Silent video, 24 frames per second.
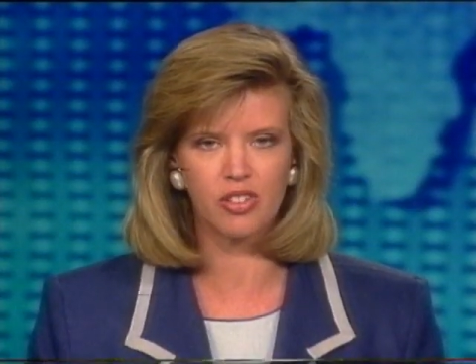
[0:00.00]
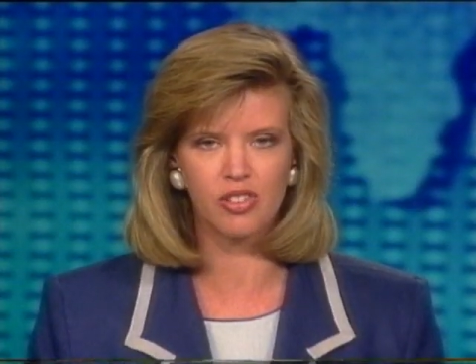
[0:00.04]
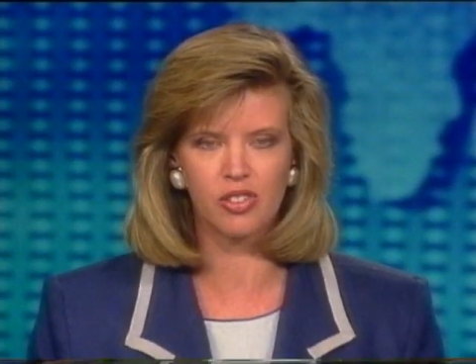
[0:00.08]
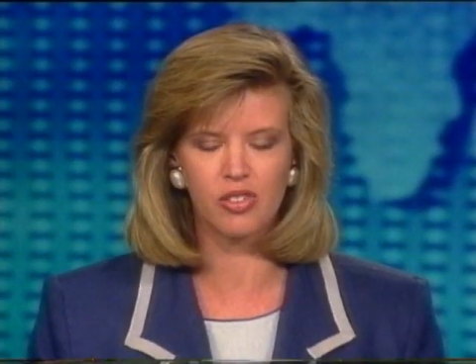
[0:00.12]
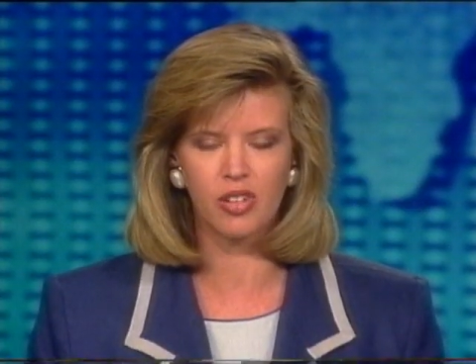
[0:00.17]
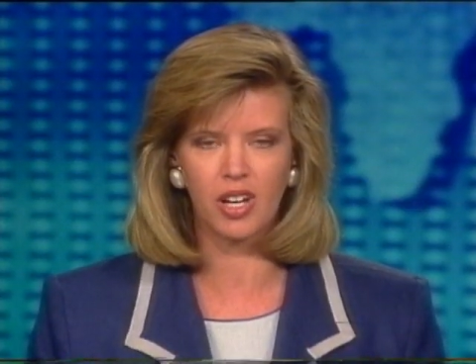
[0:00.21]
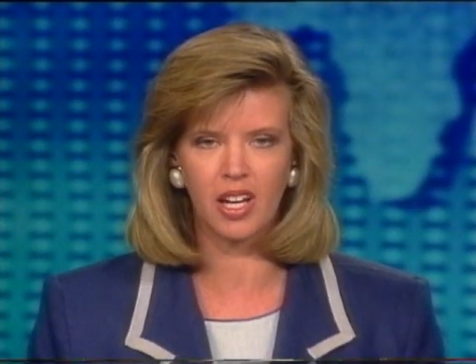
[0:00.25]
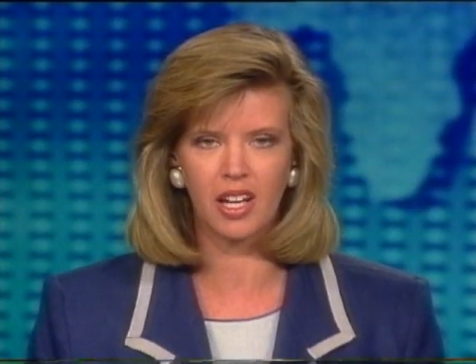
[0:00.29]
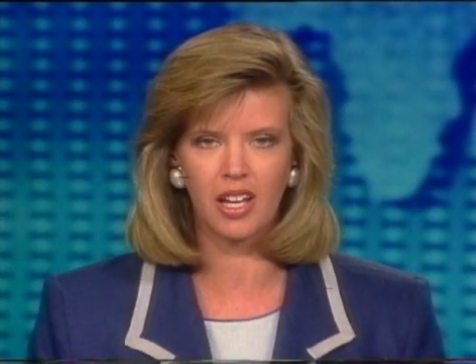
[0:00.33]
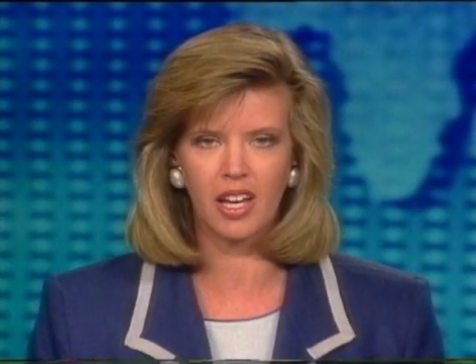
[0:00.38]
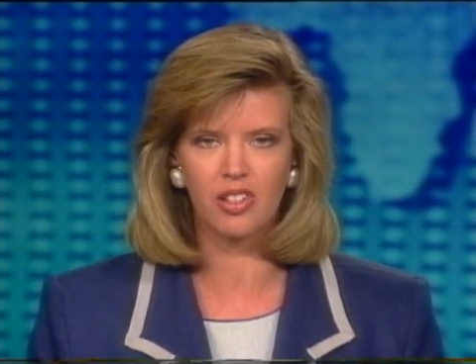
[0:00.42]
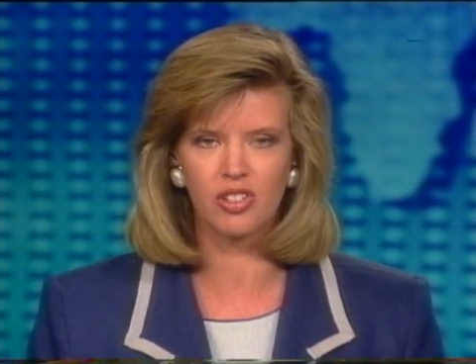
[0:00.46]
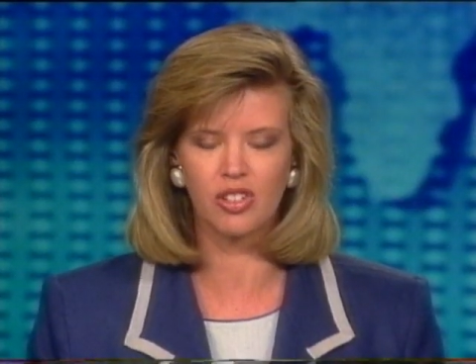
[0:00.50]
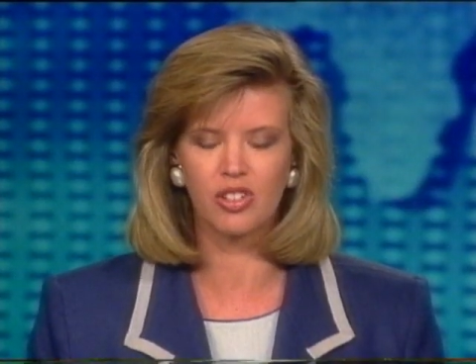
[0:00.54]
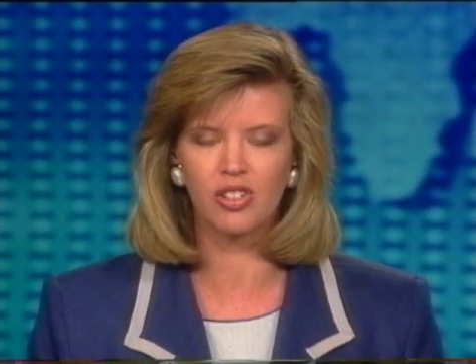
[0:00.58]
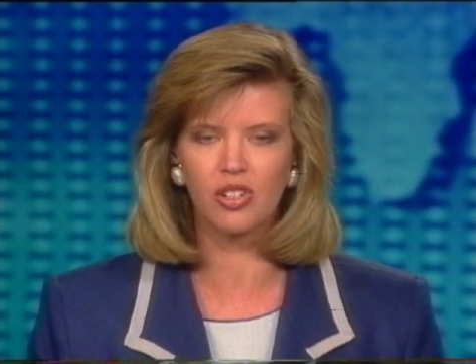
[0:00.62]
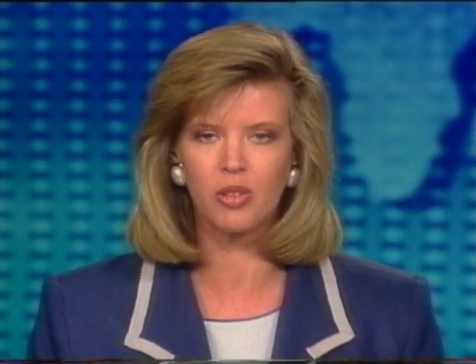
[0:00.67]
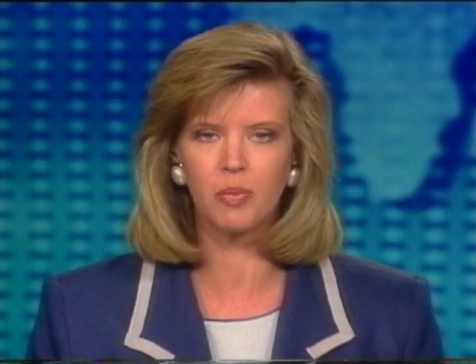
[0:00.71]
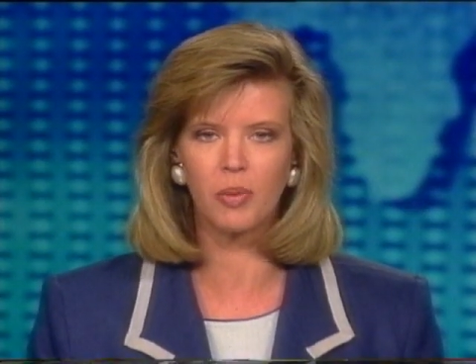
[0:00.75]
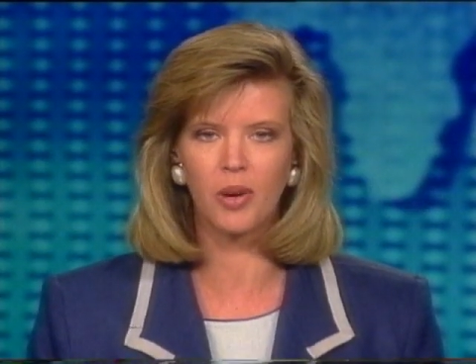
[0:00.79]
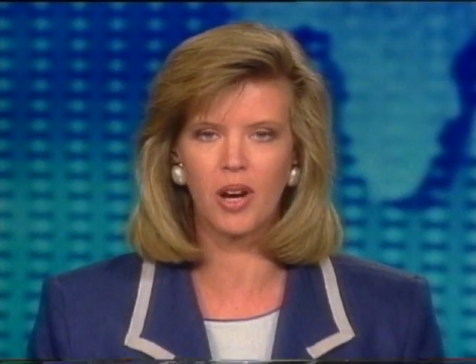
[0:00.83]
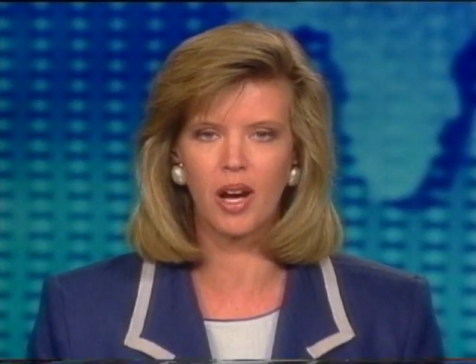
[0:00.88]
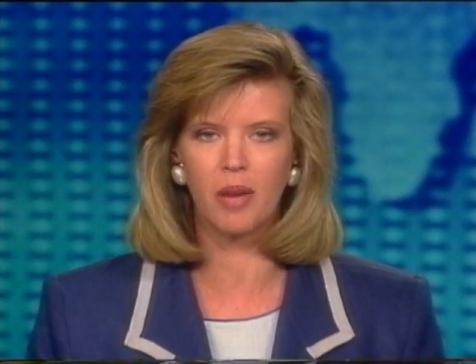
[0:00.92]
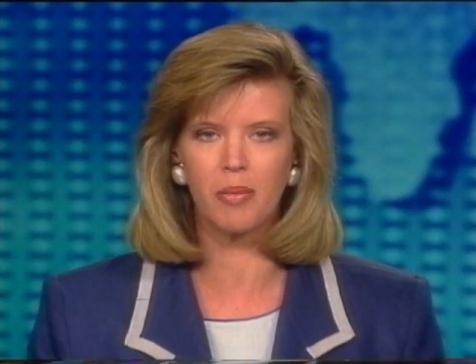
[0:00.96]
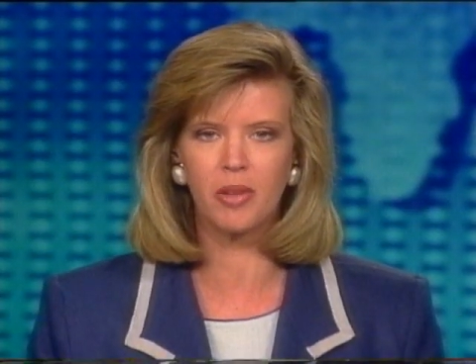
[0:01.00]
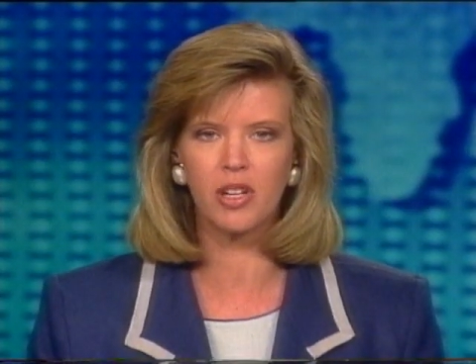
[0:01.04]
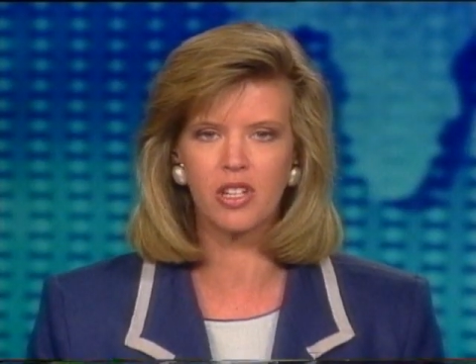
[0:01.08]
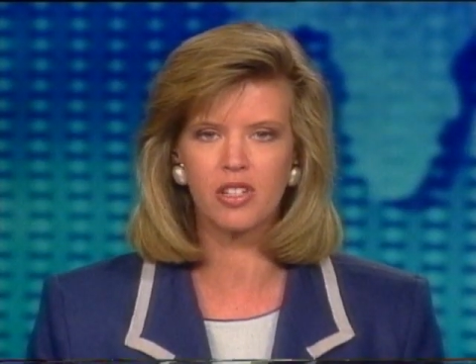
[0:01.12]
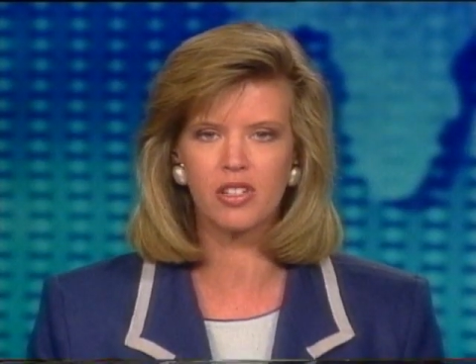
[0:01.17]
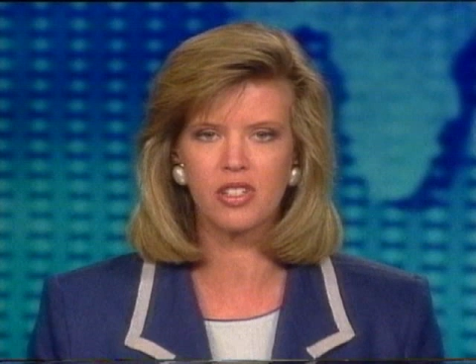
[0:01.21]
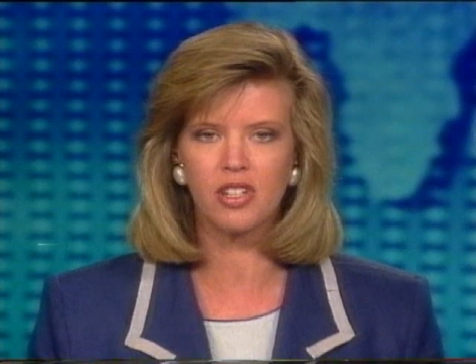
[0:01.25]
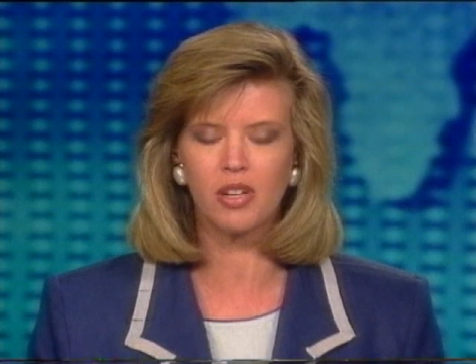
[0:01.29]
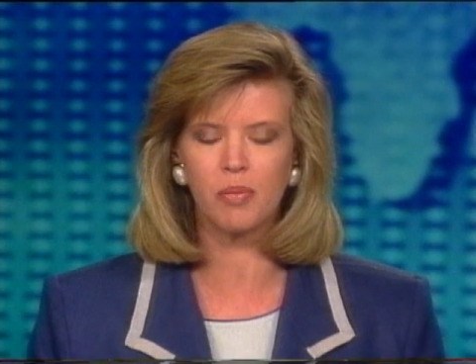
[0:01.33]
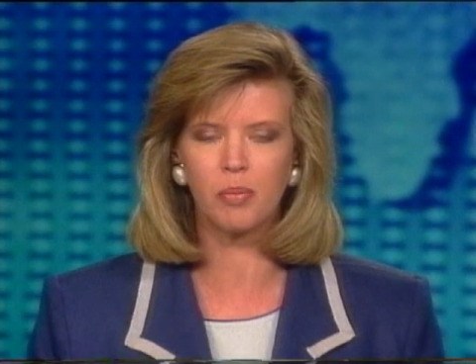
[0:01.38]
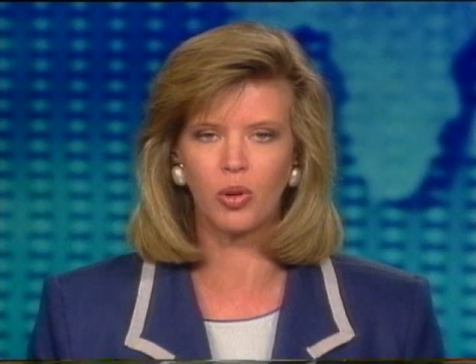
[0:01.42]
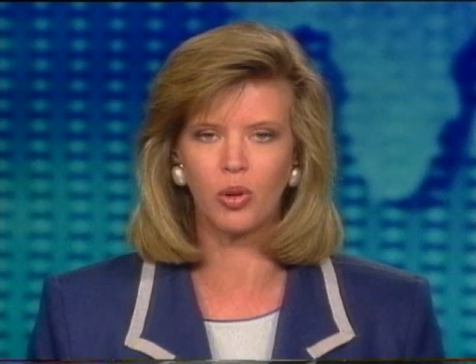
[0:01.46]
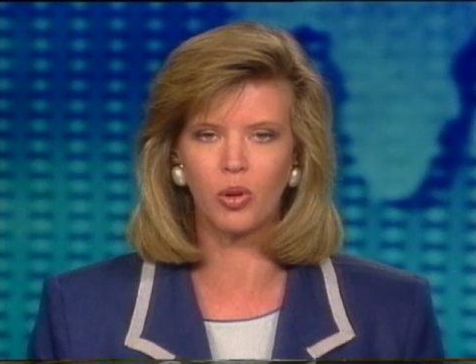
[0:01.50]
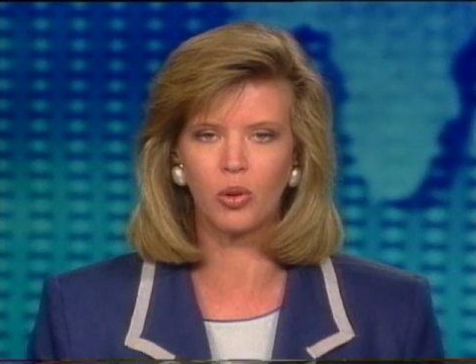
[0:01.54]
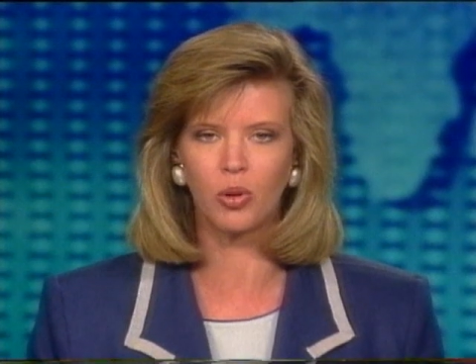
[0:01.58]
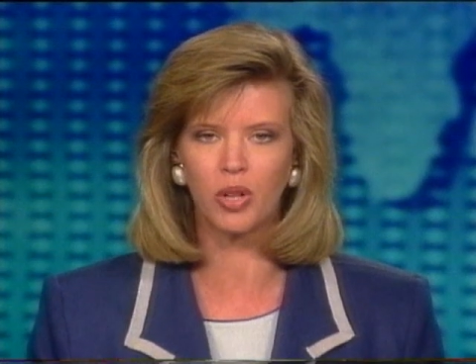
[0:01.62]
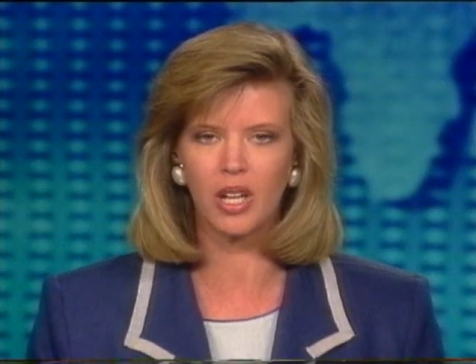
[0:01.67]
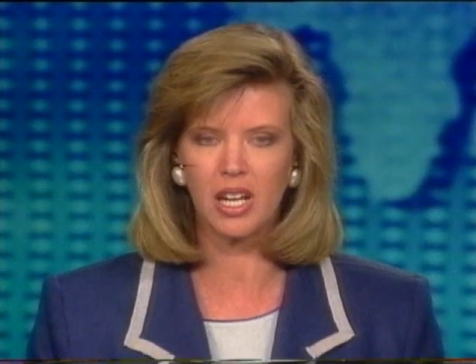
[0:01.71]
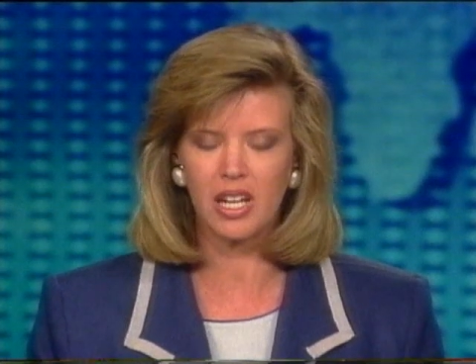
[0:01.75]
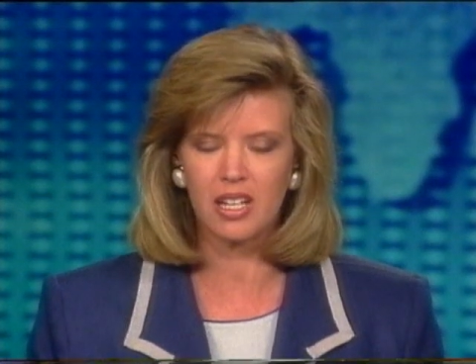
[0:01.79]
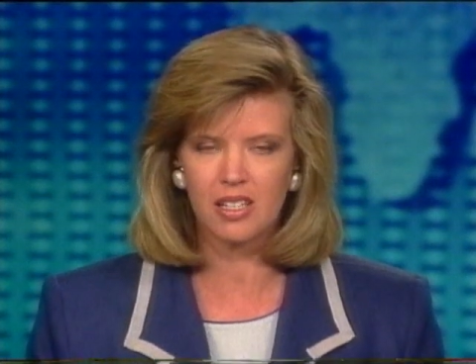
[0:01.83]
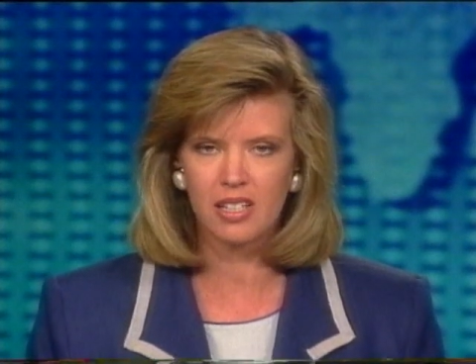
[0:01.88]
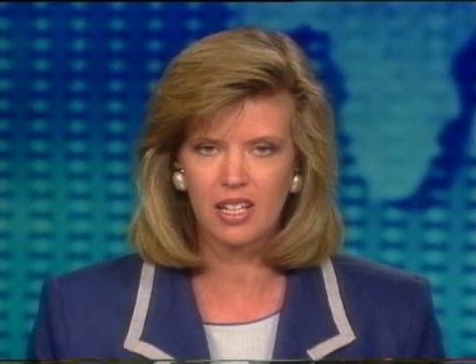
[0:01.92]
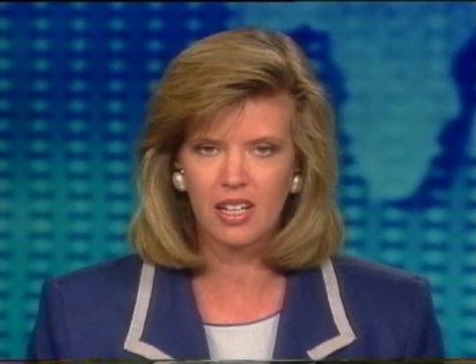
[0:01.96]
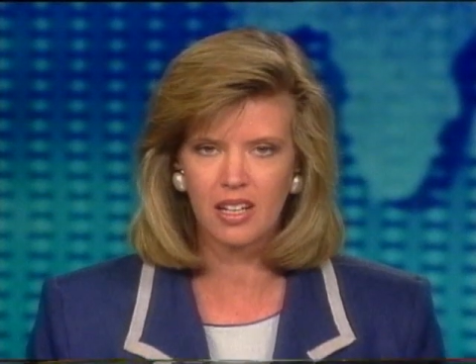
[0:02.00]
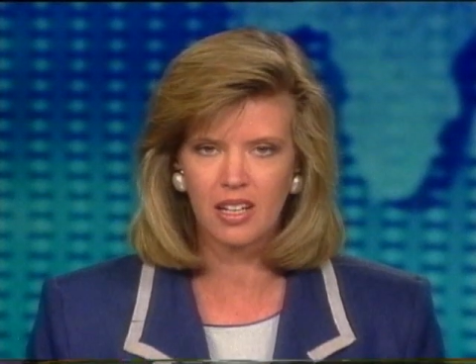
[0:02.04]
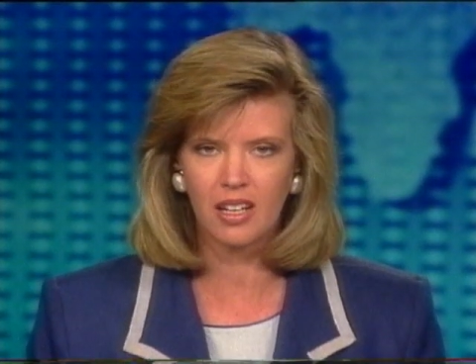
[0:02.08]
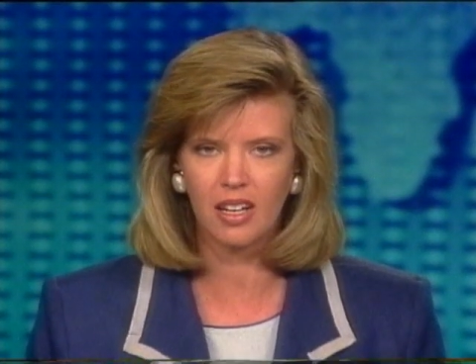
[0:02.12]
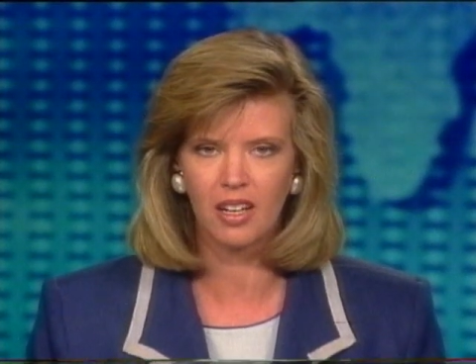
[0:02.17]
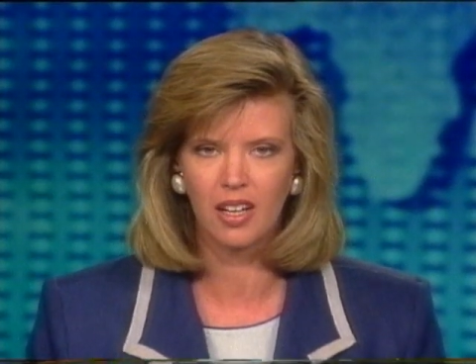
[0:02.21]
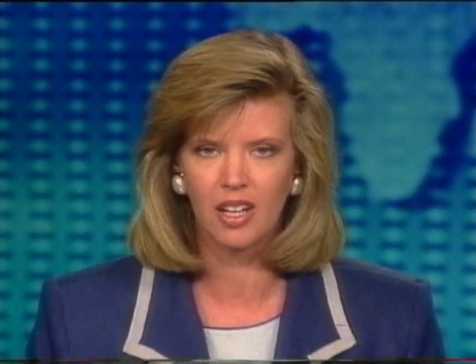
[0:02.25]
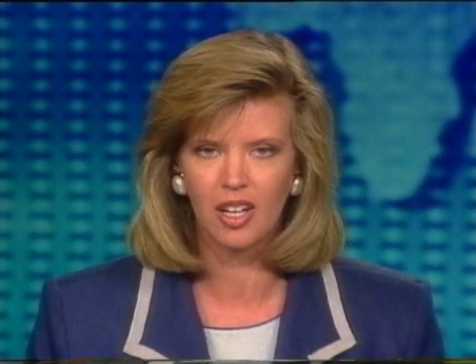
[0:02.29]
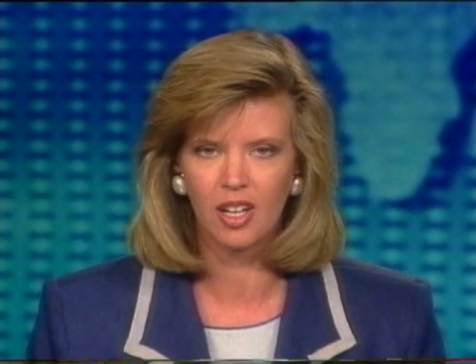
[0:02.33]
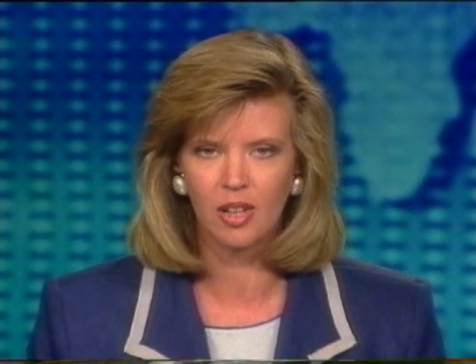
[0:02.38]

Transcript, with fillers: Australia has a new Prime Minister, Paul Keating,